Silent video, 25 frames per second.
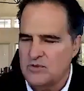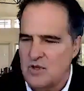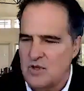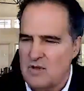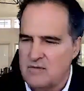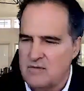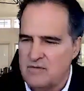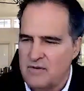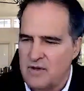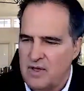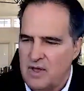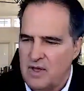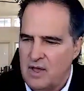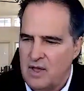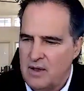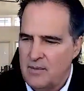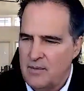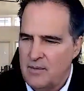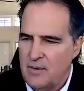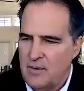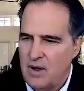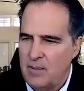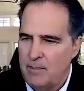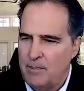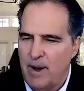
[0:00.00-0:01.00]
in terms of
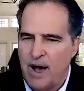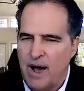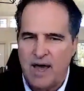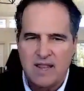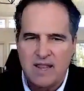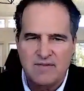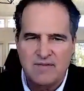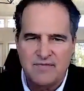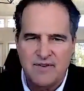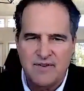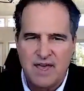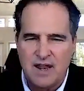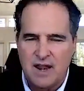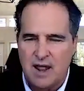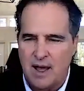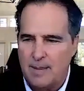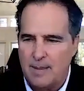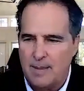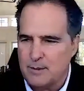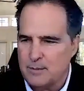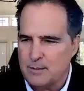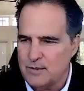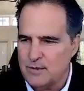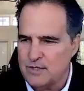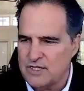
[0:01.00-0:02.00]
uh, body
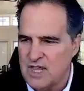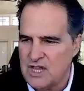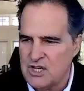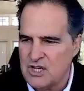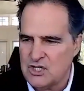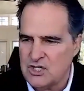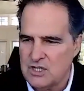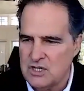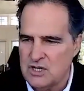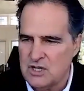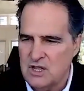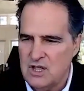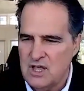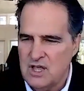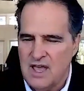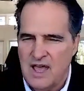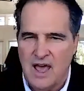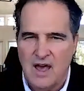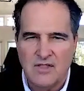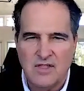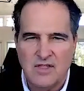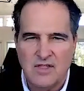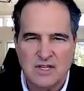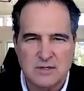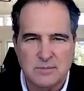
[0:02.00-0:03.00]
fat
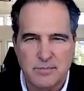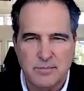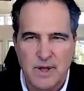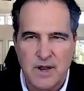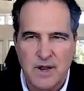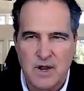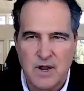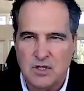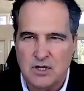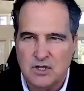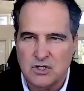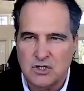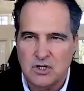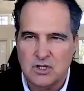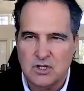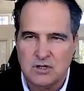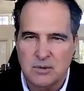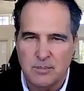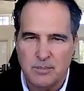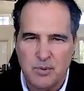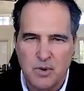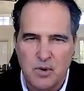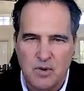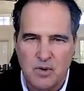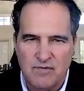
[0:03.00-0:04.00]
optimization, how that's better
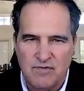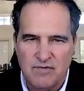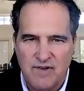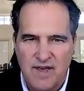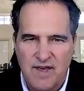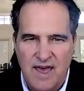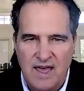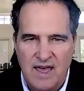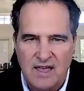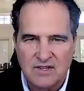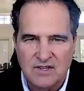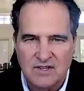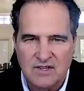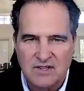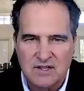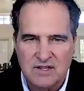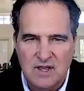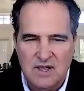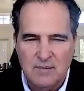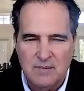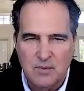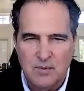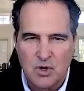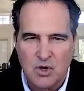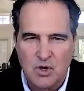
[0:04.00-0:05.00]
than just a pure
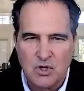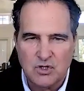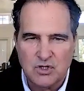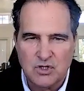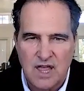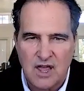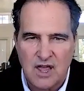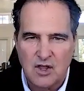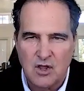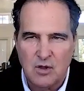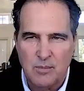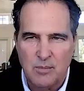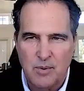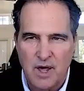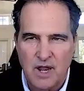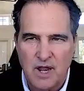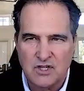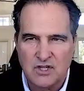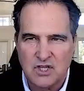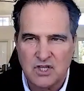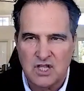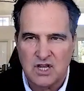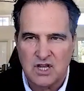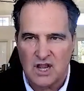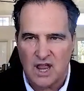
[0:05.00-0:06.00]
fast, because now
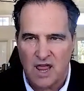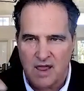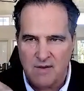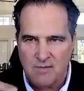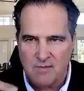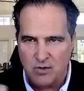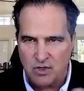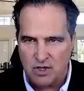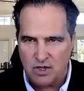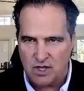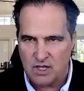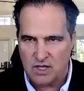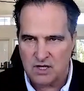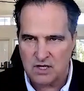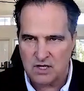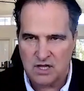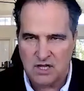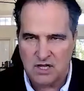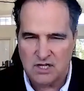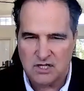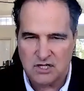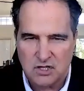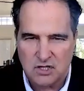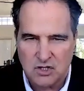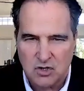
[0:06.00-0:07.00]
your body's getting everything
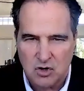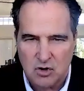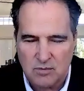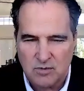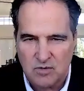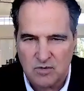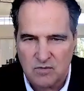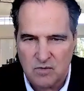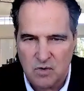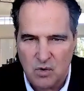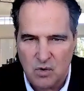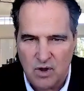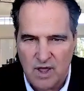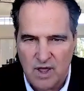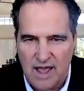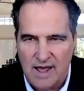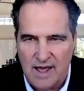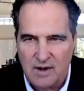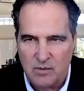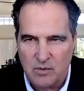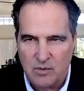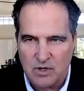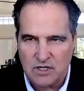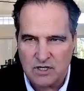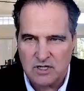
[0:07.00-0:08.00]
it needs in terms of
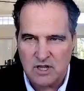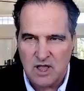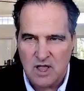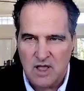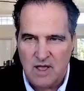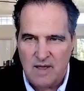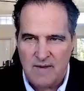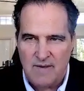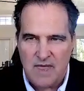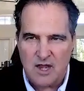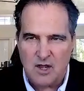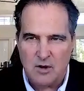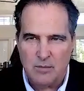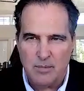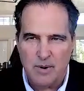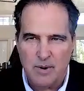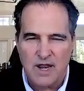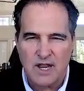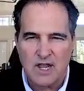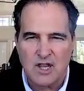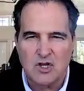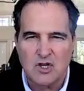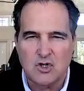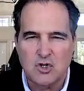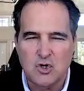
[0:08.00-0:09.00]
no calories,
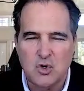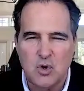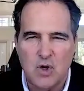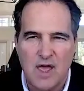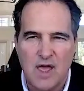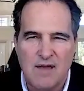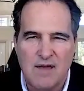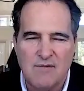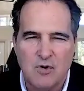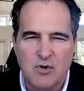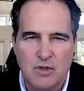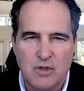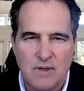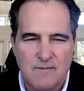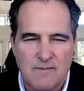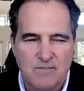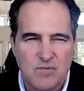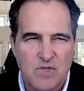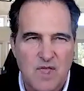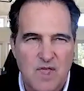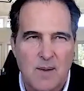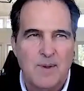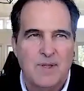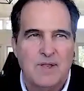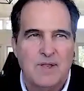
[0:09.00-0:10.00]
and your body can do every.